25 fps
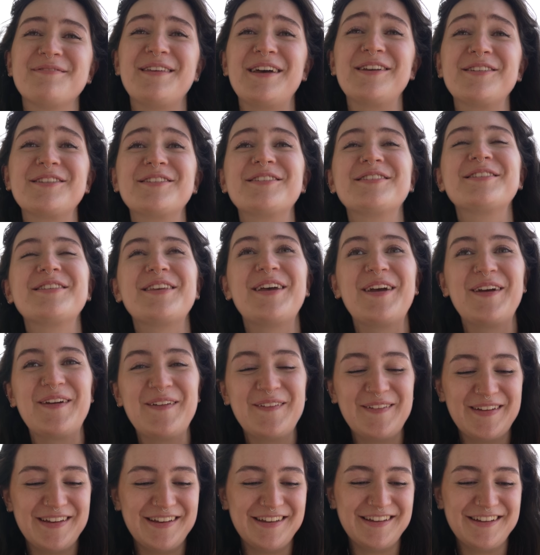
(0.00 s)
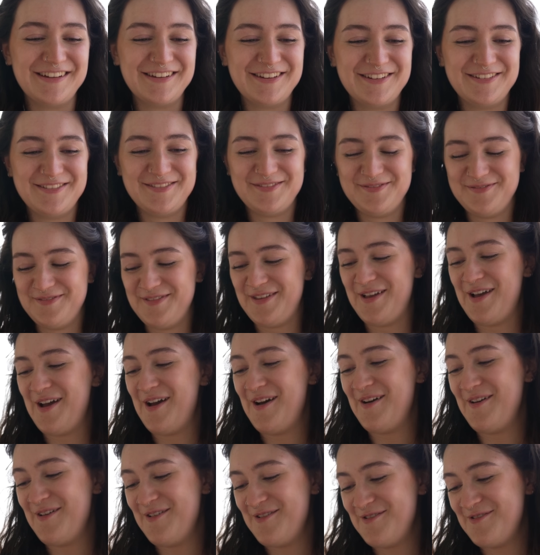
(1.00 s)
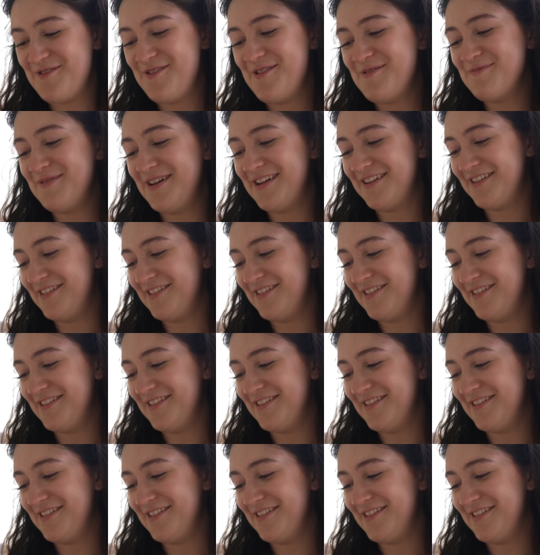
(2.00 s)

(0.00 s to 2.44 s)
That's so good. Yes. Oh my